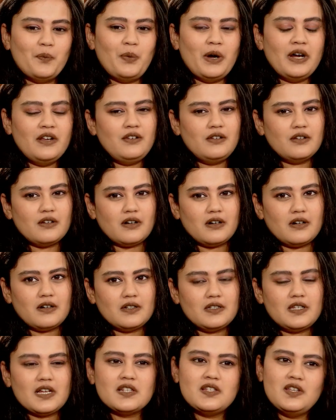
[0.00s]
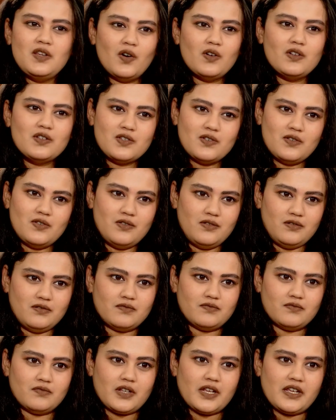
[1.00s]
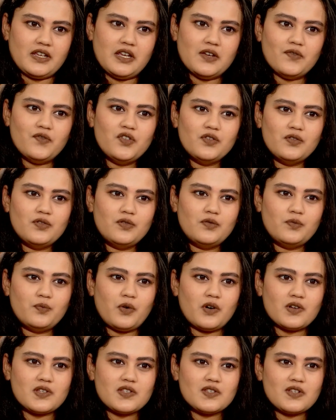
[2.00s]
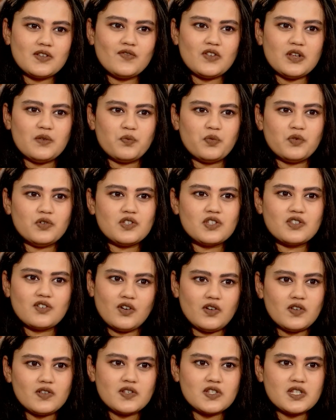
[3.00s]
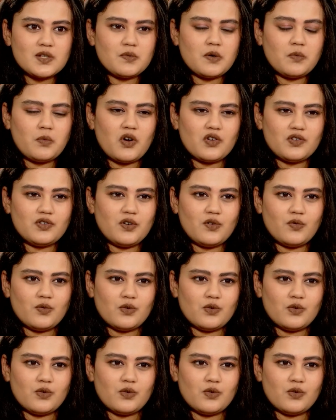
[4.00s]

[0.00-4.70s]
But does he also, like, give you positive inputs, criticism about your